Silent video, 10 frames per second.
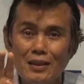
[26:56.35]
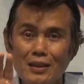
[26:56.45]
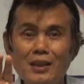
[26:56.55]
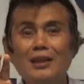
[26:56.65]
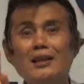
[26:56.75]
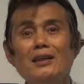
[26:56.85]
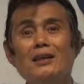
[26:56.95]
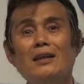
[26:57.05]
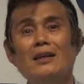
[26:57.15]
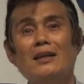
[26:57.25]

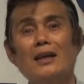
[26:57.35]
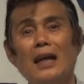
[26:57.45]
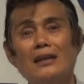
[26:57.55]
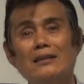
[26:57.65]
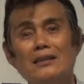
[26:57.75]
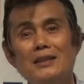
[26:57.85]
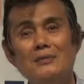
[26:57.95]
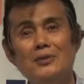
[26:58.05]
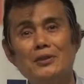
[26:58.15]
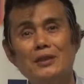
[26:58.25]
He had
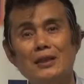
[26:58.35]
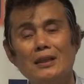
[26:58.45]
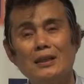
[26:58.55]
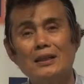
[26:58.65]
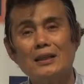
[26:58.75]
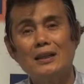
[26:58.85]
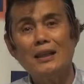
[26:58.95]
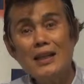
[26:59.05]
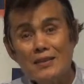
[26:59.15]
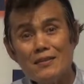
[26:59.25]
lived
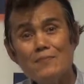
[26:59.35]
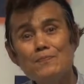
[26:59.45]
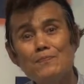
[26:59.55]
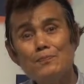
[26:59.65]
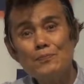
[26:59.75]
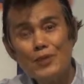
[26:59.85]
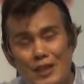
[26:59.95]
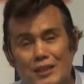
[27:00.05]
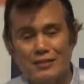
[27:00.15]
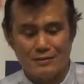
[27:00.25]
in
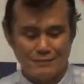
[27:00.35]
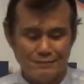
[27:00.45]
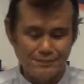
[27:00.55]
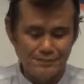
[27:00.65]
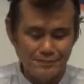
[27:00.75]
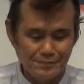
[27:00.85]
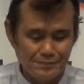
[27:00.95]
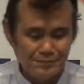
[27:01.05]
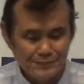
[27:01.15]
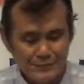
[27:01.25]
prison.
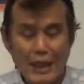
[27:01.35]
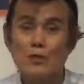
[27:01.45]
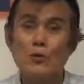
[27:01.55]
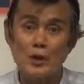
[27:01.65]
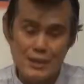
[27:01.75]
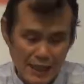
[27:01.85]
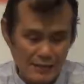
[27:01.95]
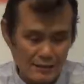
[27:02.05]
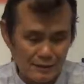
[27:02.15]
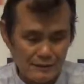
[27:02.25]
That's what he said.